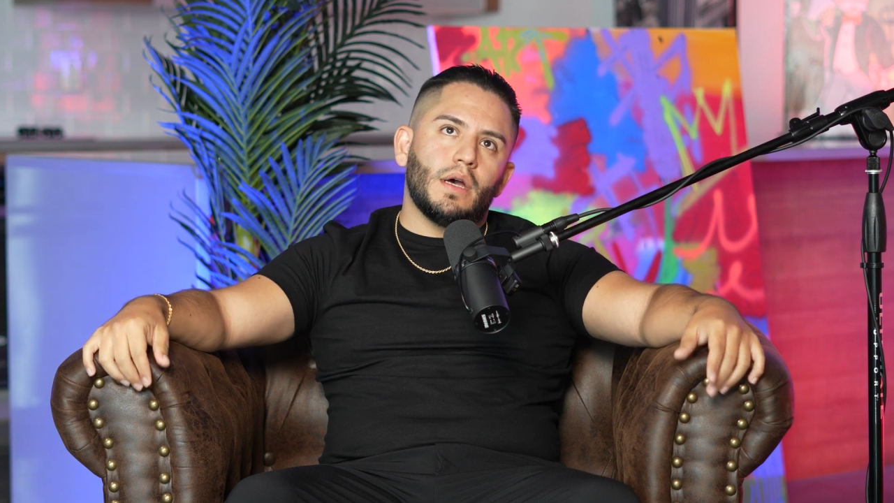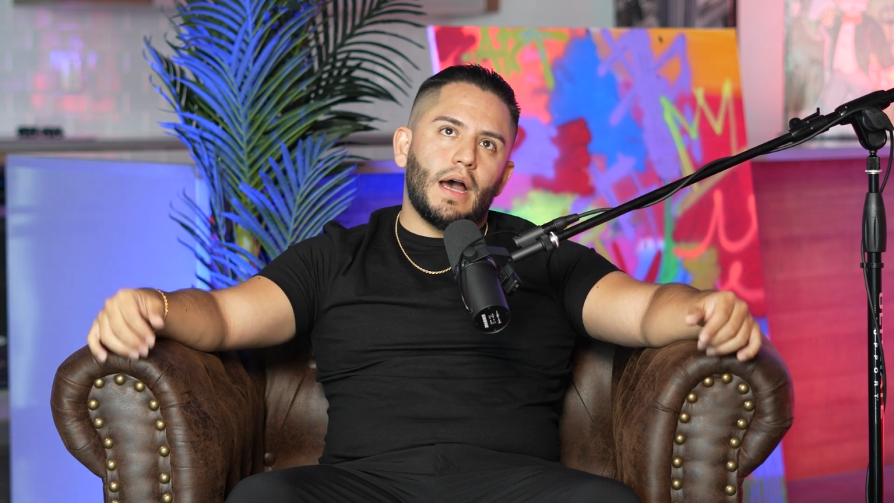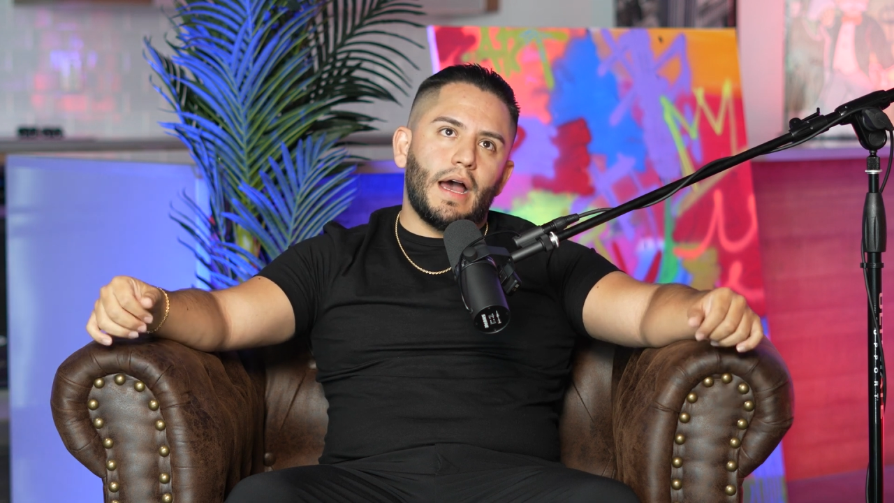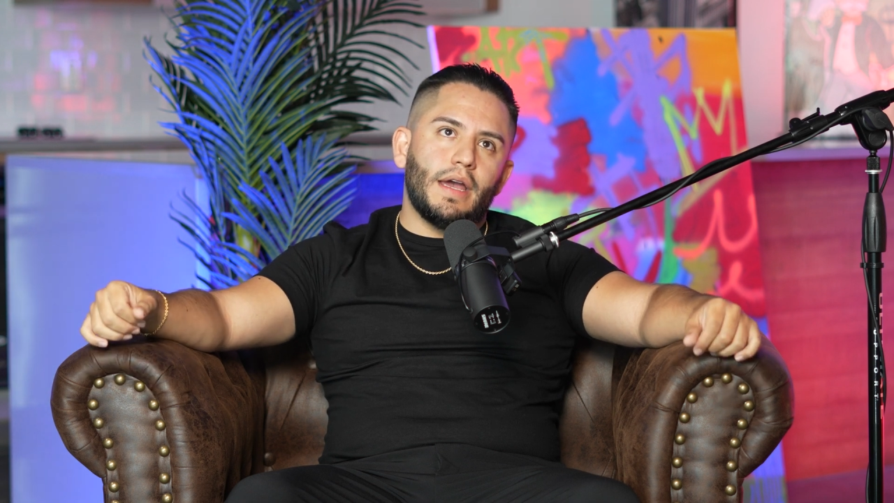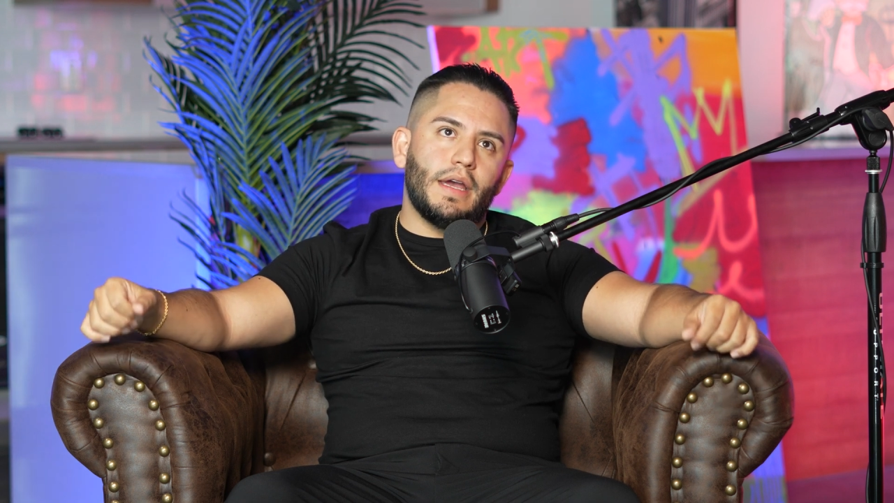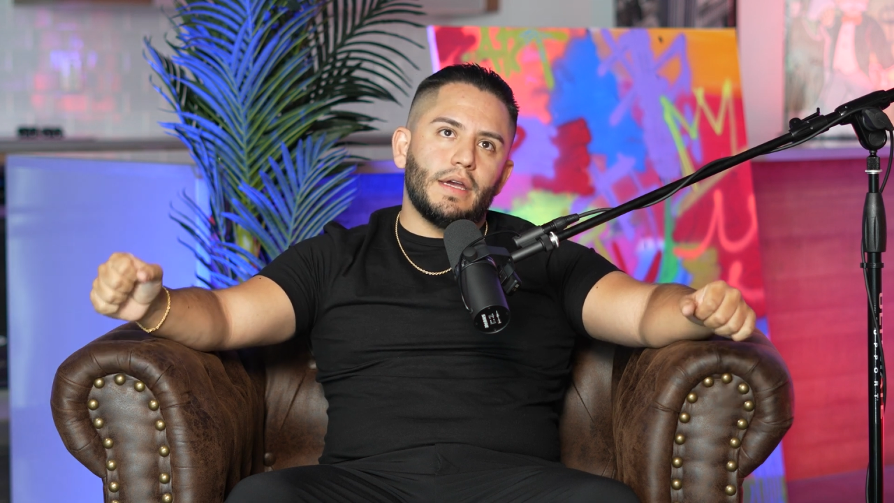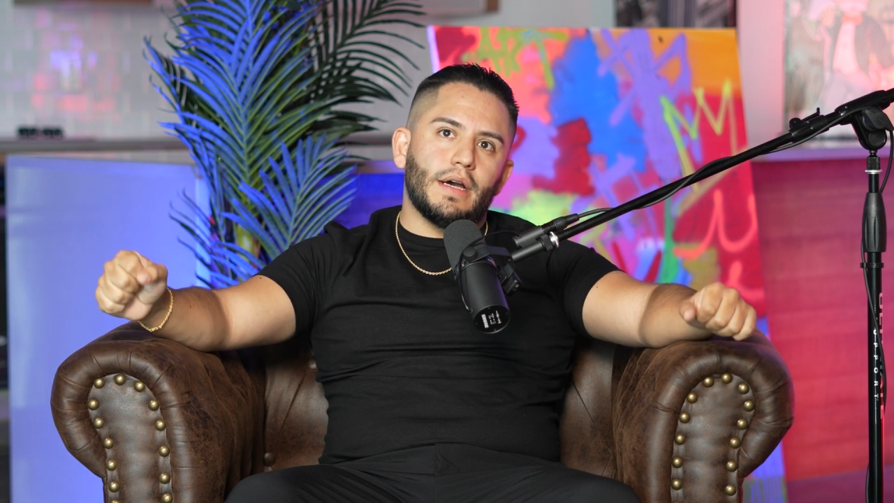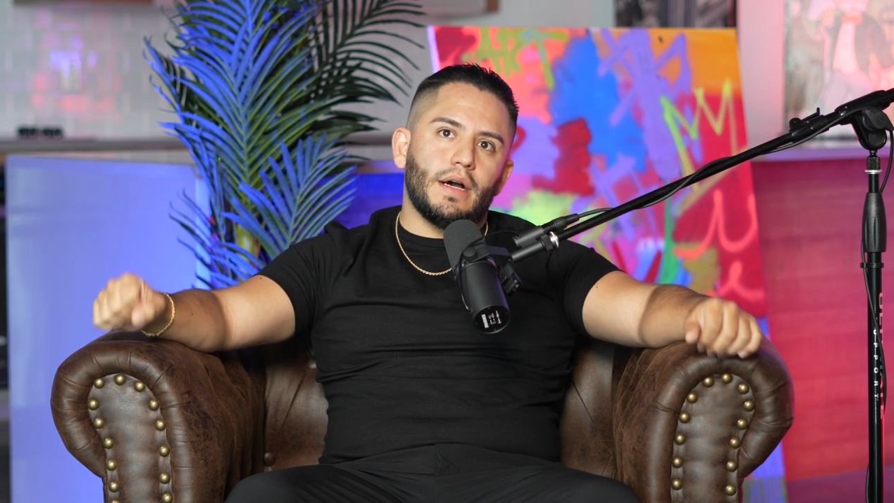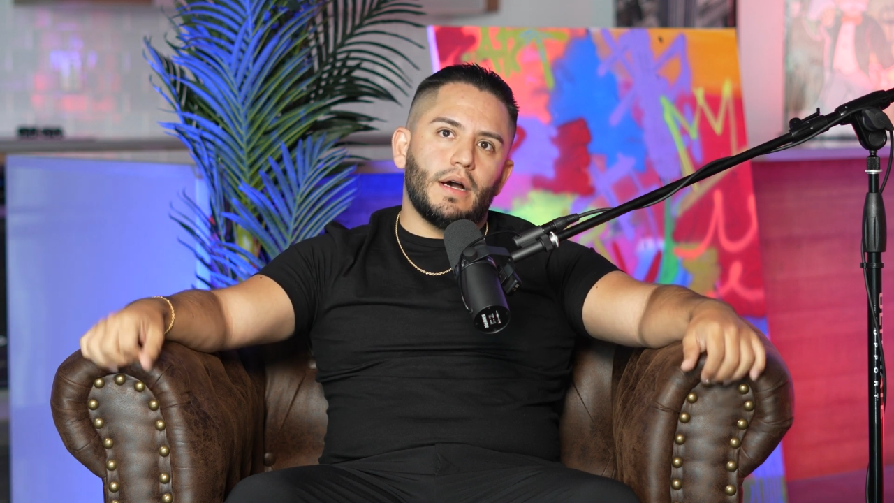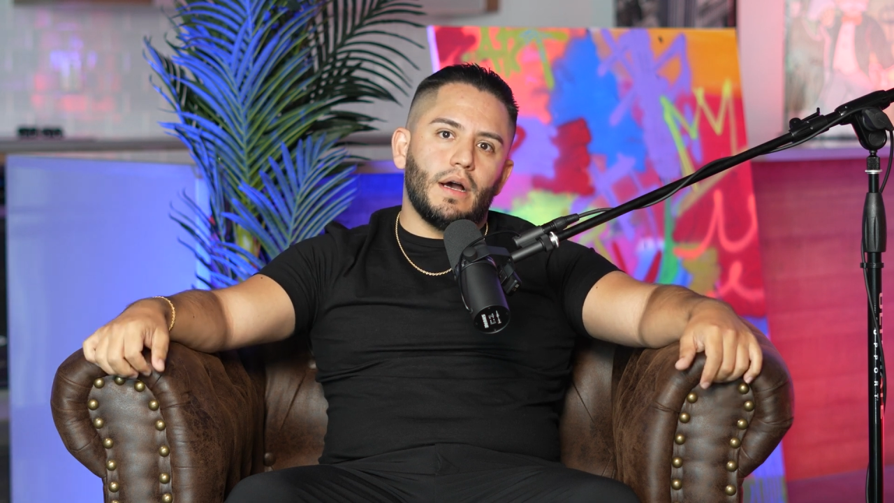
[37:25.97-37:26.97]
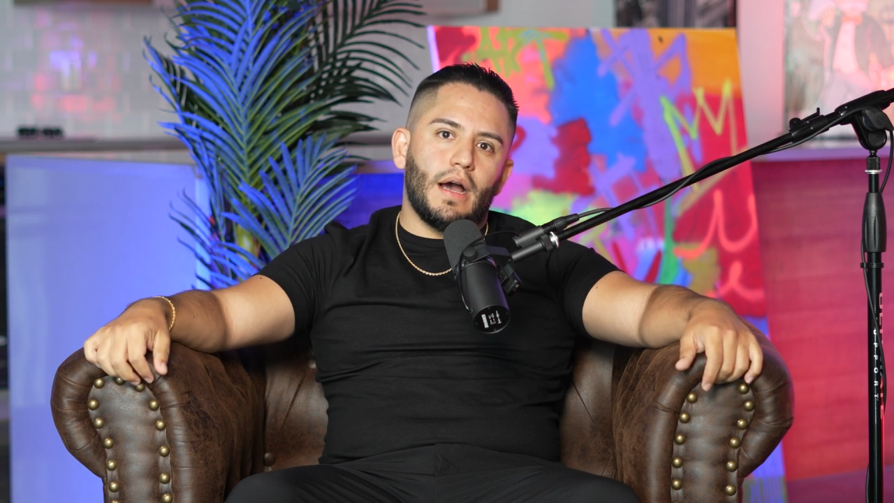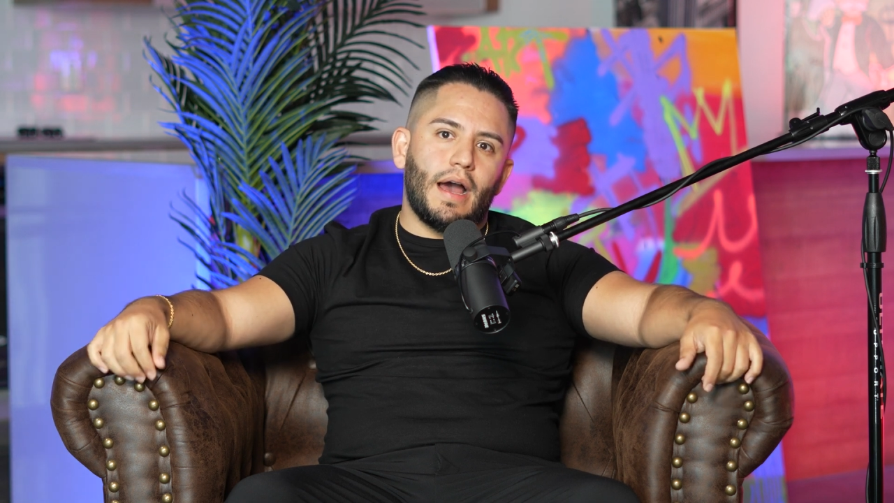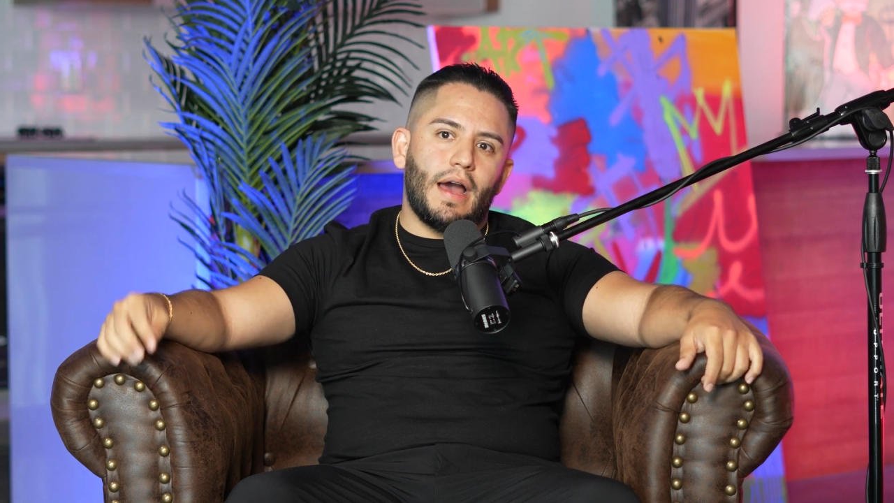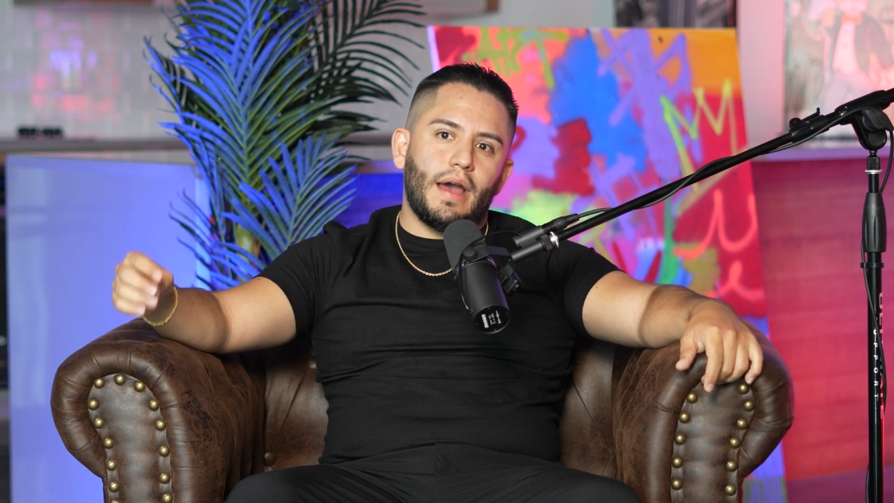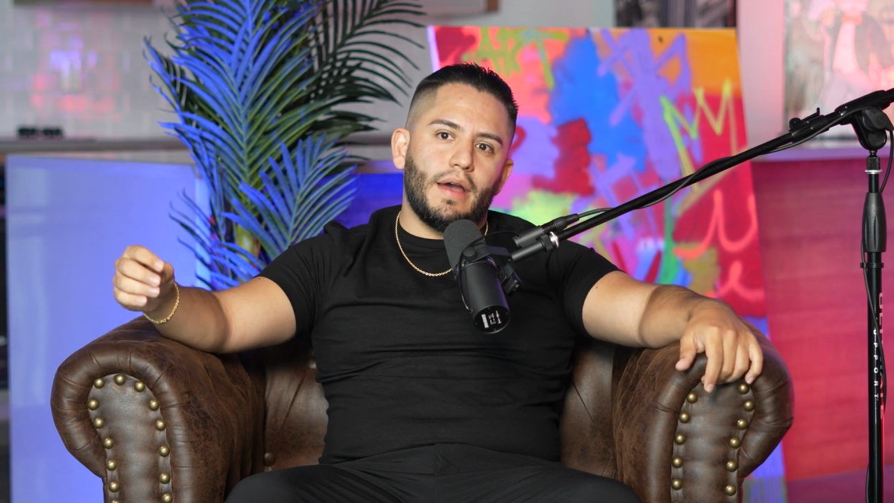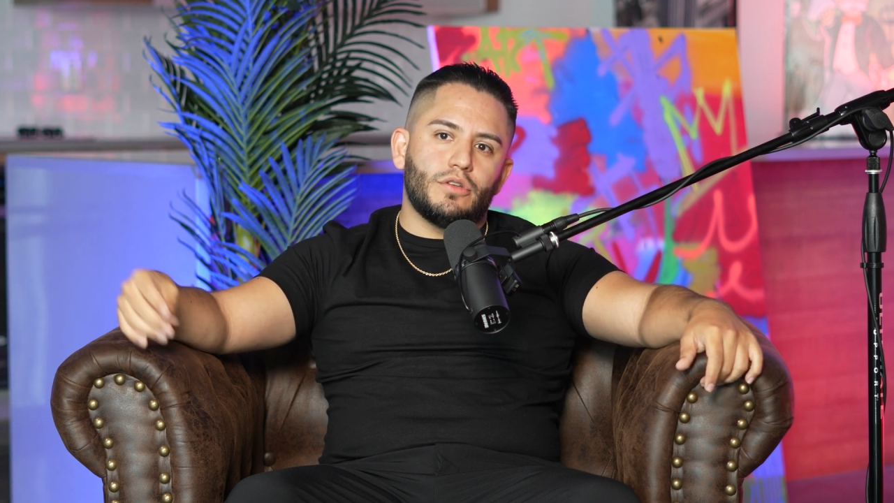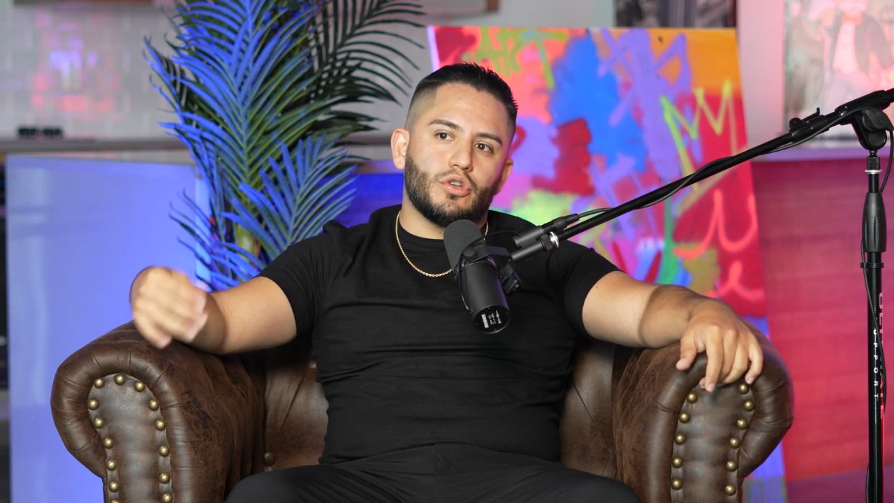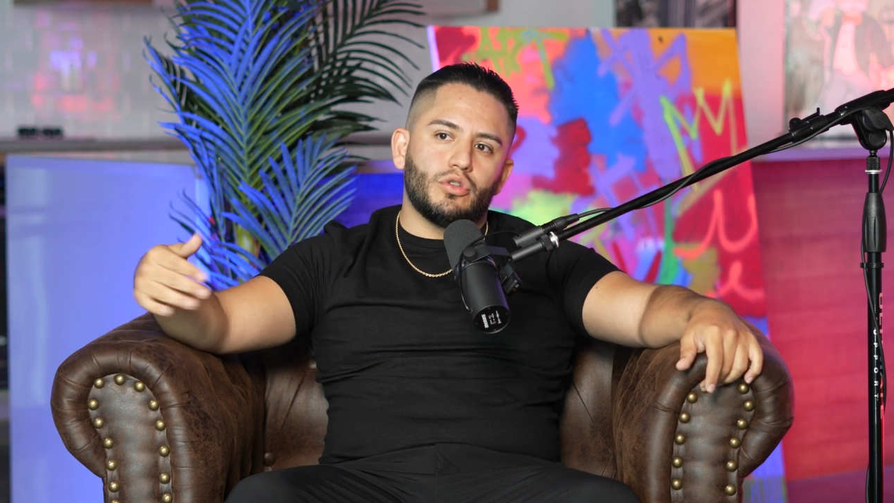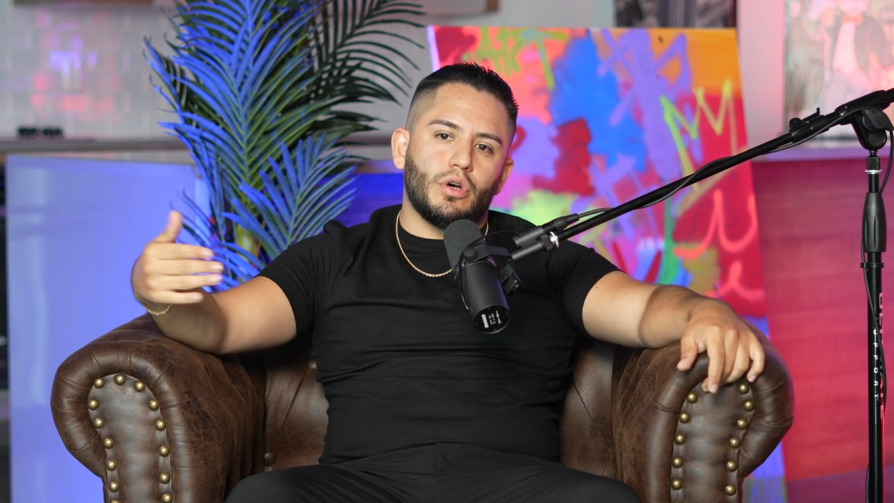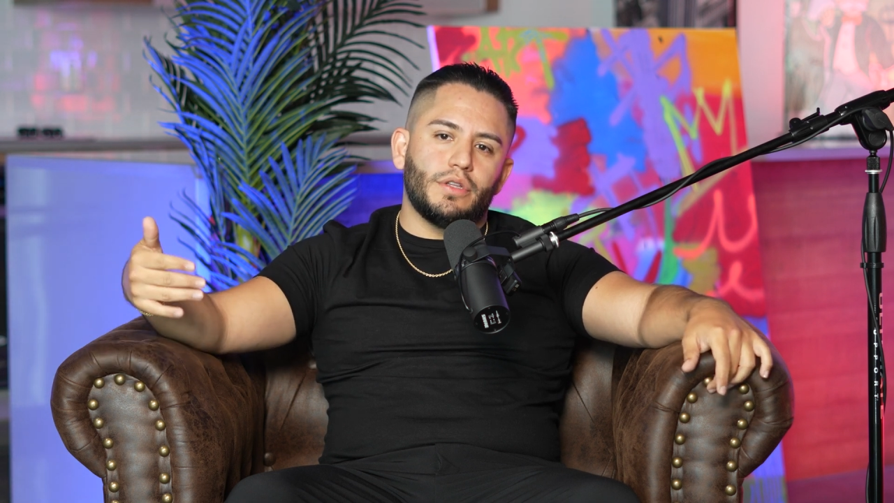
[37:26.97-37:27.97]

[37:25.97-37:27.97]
so